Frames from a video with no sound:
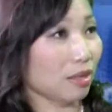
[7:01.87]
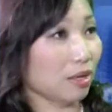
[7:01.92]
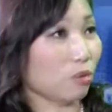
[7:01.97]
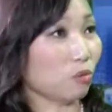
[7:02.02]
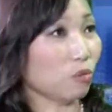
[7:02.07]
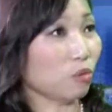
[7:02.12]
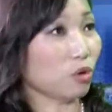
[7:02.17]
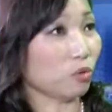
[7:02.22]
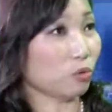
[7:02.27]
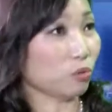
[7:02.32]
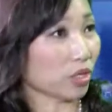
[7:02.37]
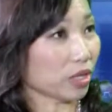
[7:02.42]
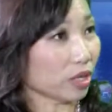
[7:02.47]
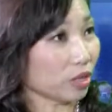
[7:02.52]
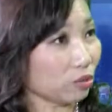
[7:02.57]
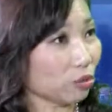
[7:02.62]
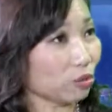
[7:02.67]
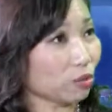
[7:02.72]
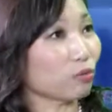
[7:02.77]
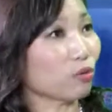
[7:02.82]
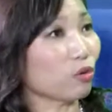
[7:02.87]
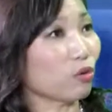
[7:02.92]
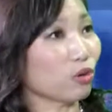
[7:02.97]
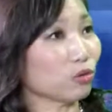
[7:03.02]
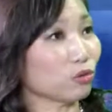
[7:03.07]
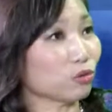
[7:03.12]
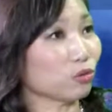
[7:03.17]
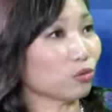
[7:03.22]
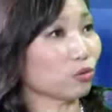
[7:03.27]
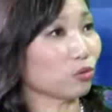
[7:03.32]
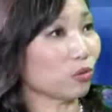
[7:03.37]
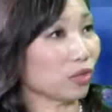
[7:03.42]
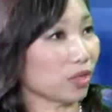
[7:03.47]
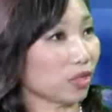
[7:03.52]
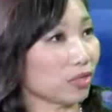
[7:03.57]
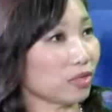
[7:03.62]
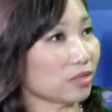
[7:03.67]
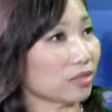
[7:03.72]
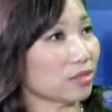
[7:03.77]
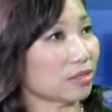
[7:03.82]
And what we can look forward to
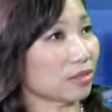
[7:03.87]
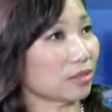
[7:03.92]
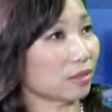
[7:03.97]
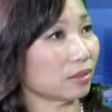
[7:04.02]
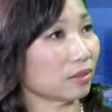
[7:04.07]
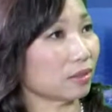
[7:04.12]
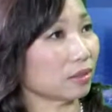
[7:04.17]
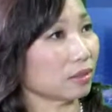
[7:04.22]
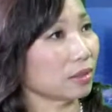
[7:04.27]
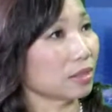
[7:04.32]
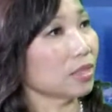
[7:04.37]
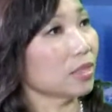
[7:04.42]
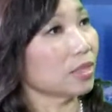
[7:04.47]
is uh,